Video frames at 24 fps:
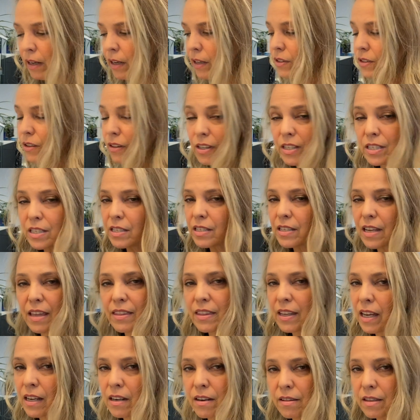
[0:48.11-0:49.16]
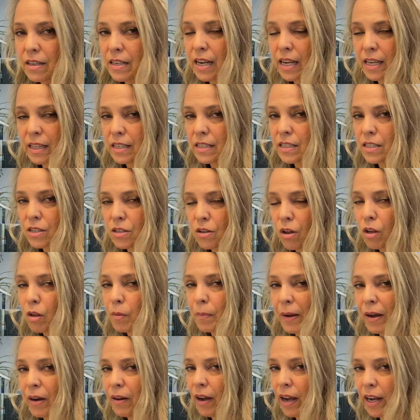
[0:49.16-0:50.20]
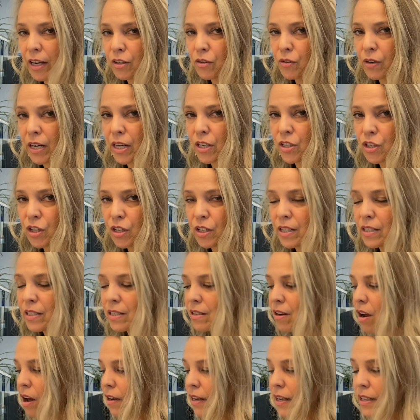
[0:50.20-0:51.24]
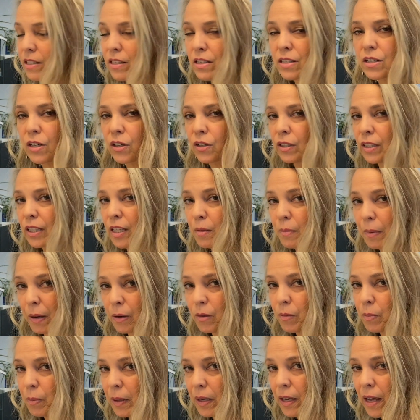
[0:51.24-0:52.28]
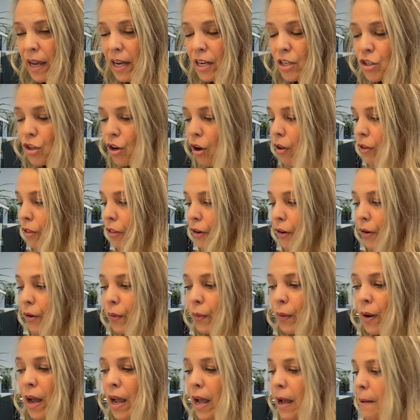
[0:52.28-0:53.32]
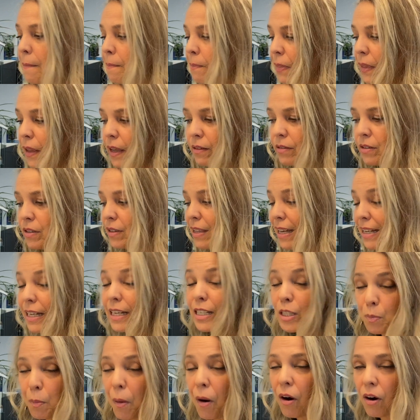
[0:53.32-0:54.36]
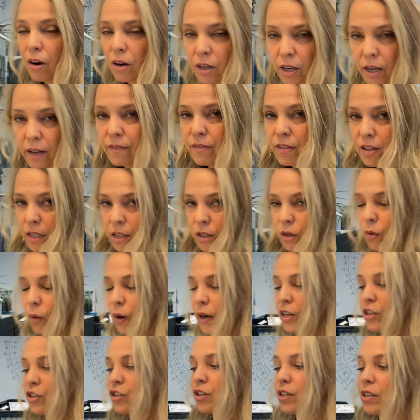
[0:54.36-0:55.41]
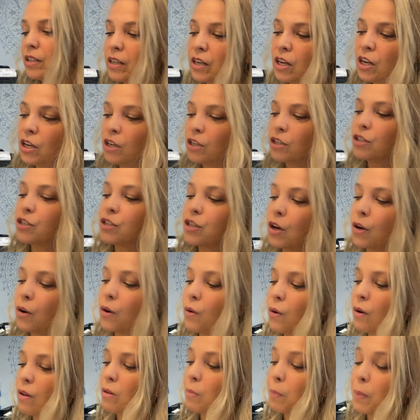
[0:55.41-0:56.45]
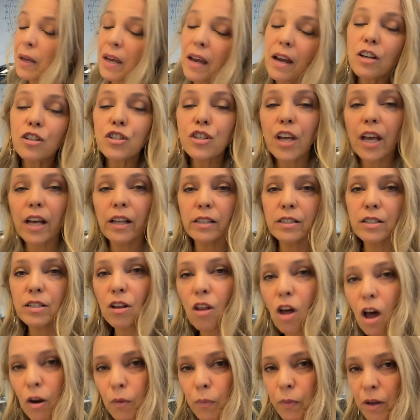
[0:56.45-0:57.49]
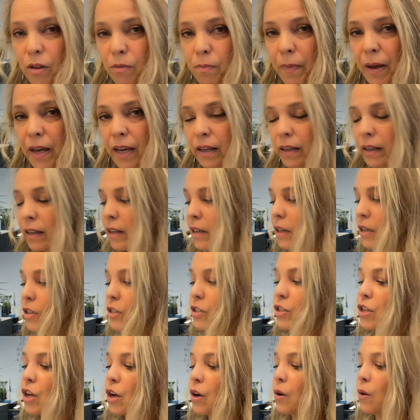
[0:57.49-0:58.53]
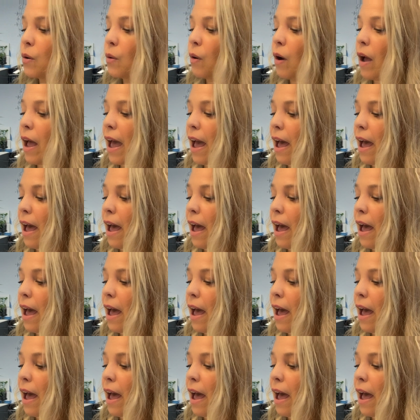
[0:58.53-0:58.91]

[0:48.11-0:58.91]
So this is, at the end of the day, this is all about hydration. It's not necessarily about pH, although it's part of the equation. So the pH scale is logarithmic. So